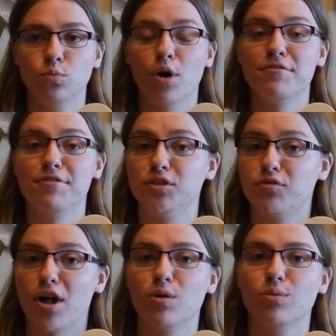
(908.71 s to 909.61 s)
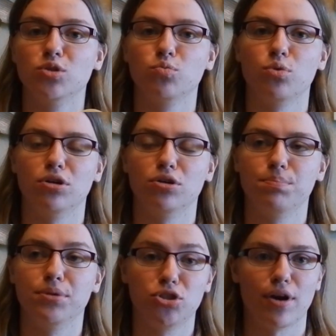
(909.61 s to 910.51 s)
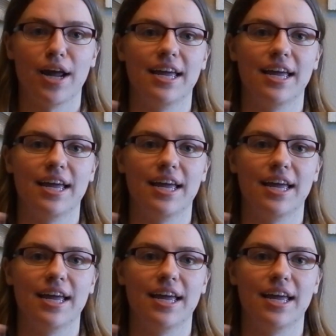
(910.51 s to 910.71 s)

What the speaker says: one of his followers will betray